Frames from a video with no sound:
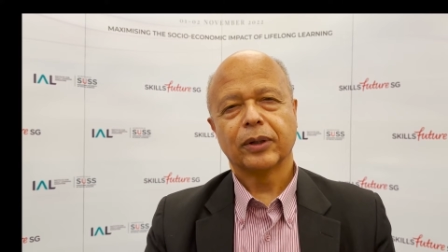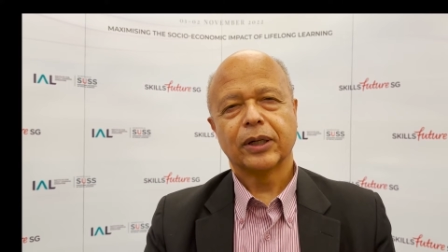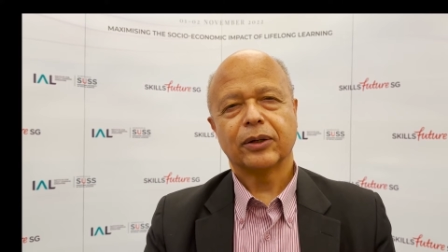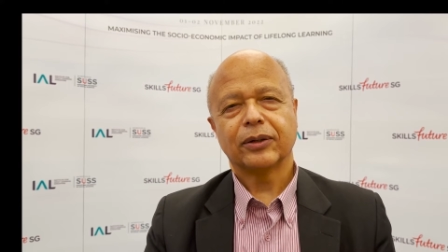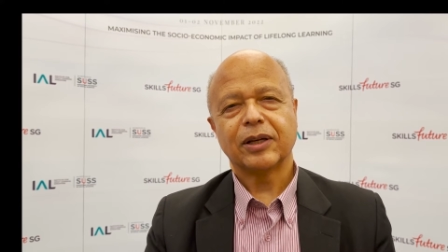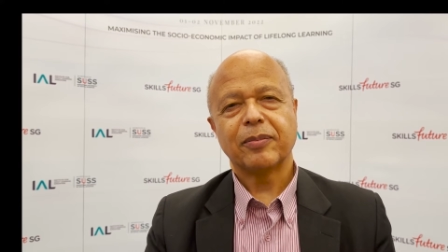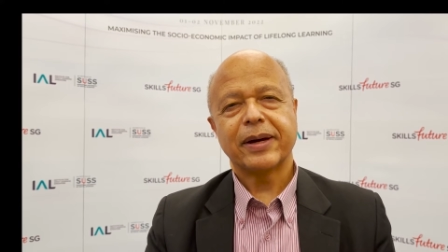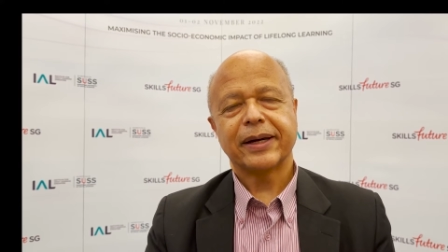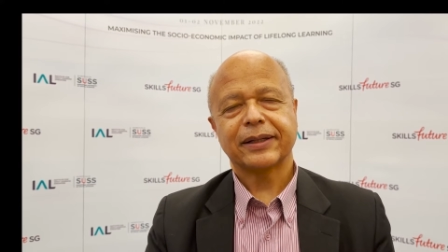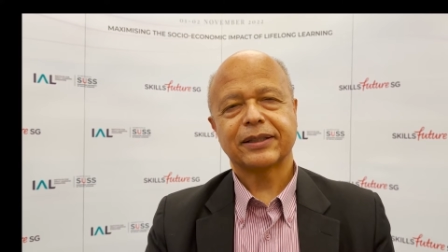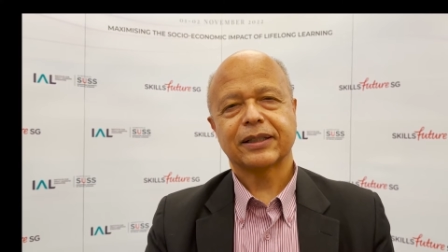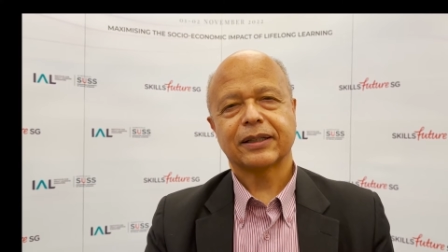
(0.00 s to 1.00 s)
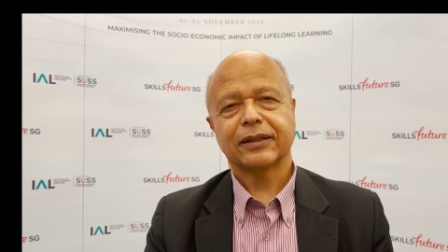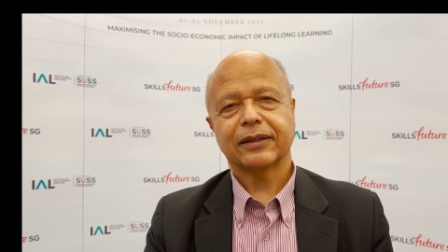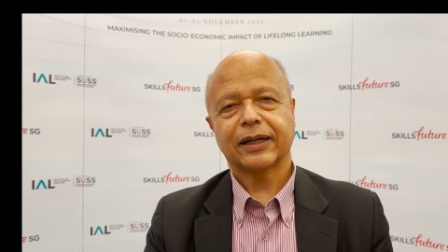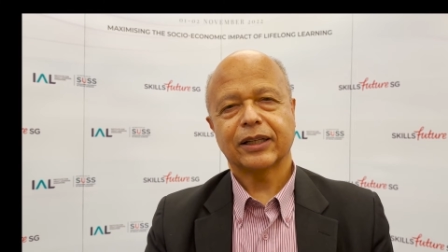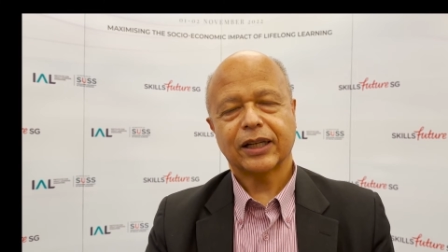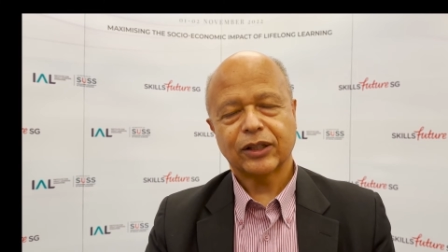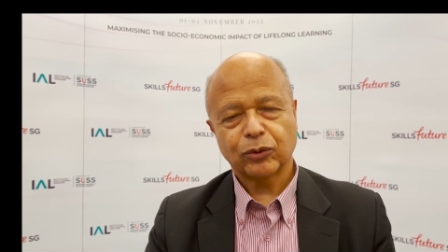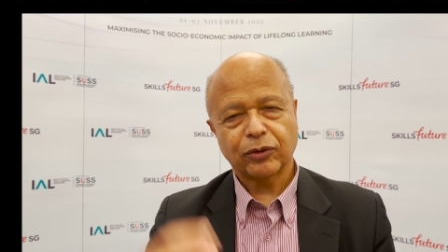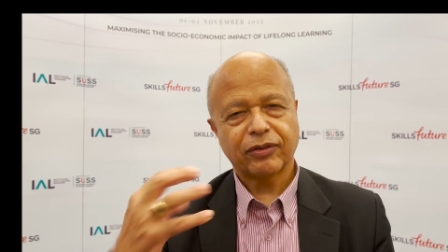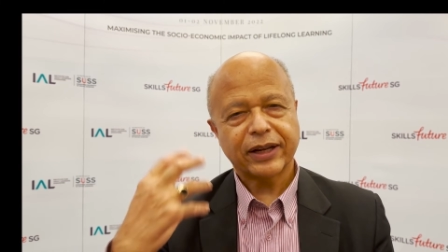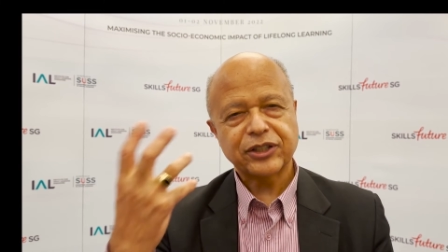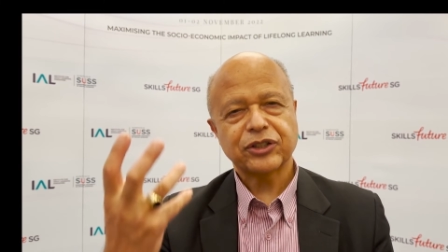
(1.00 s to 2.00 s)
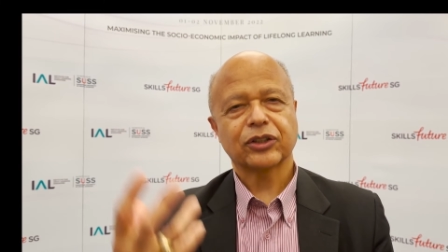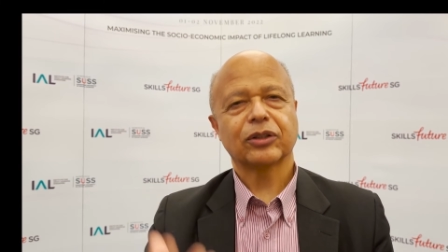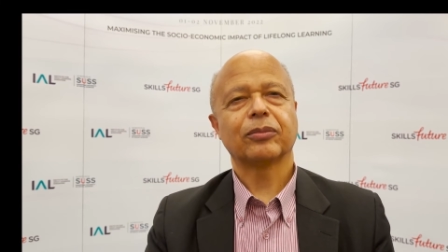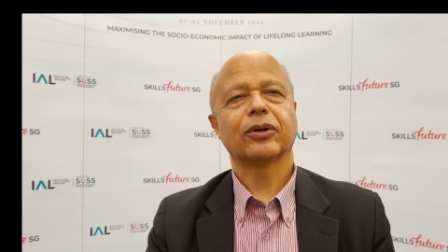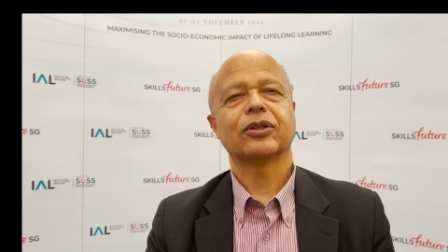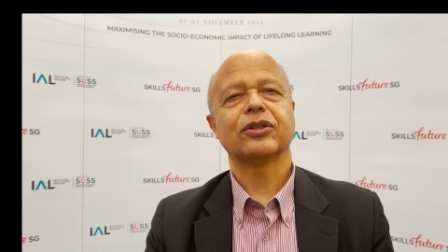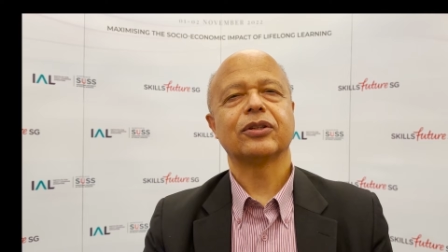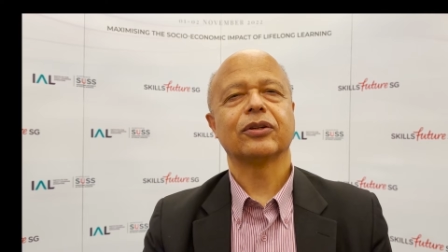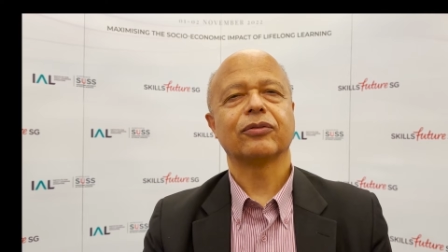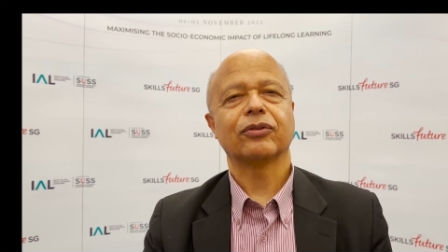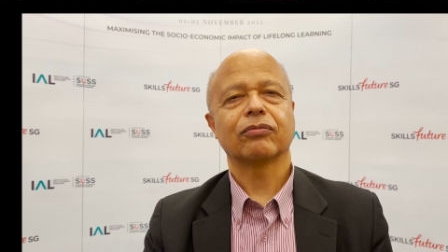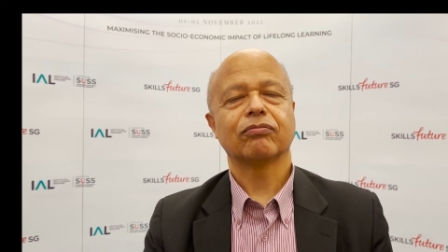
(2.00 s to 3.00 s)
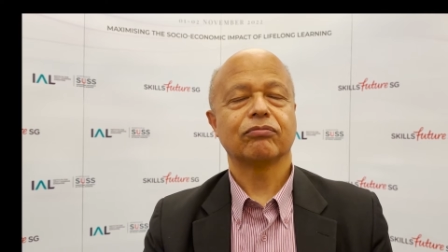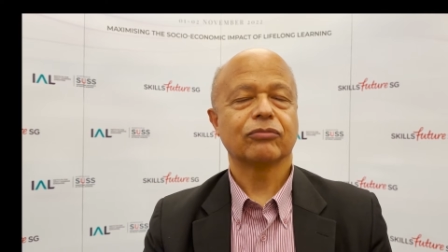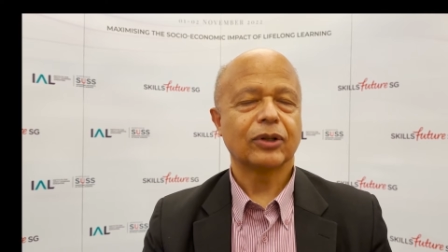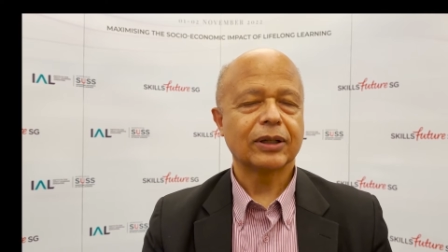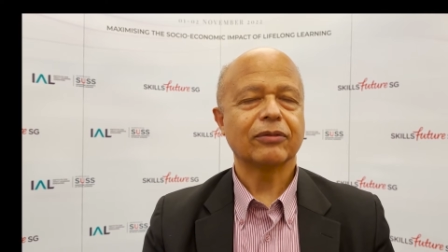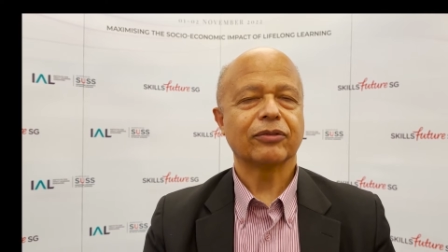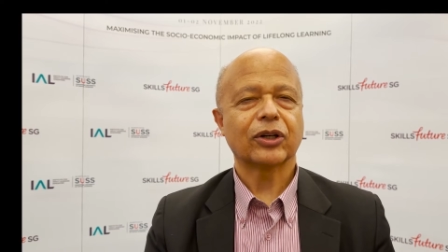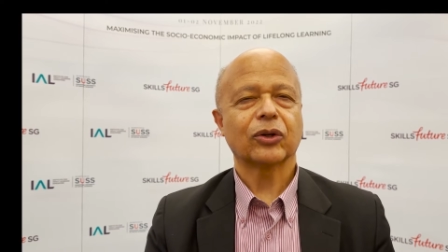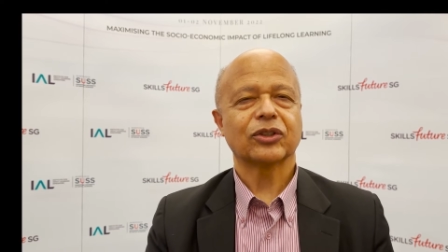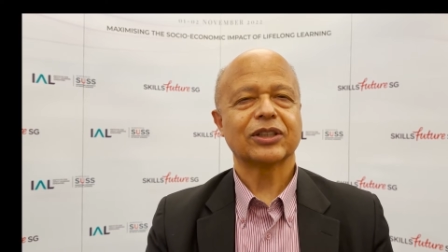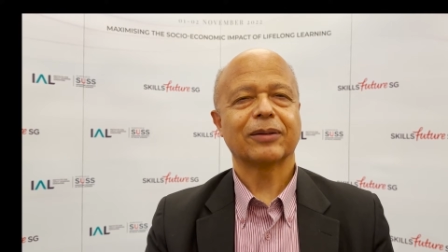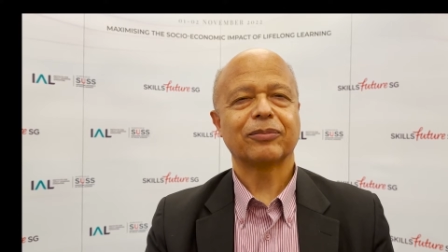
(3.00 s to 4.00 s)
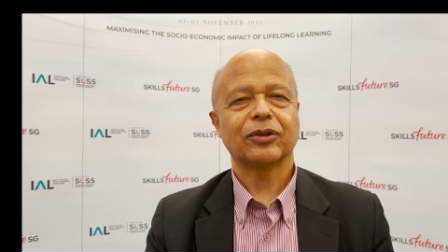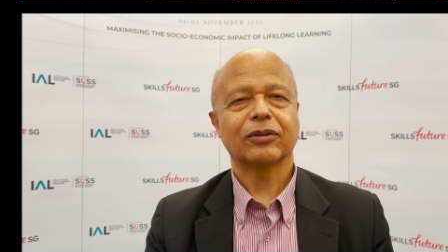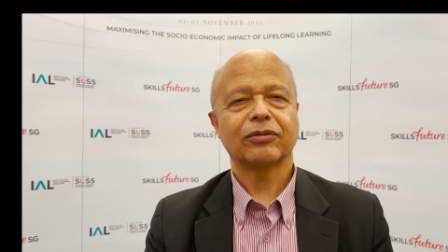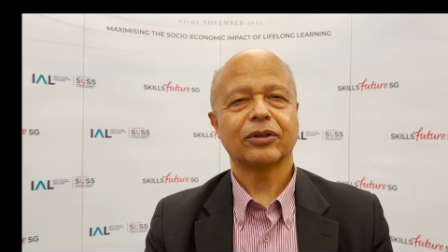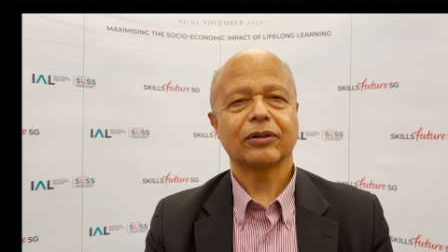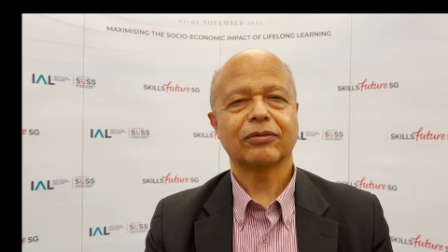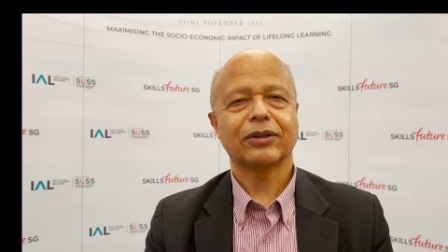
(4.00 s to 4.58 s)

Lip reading: a debate and a reflection about the concept of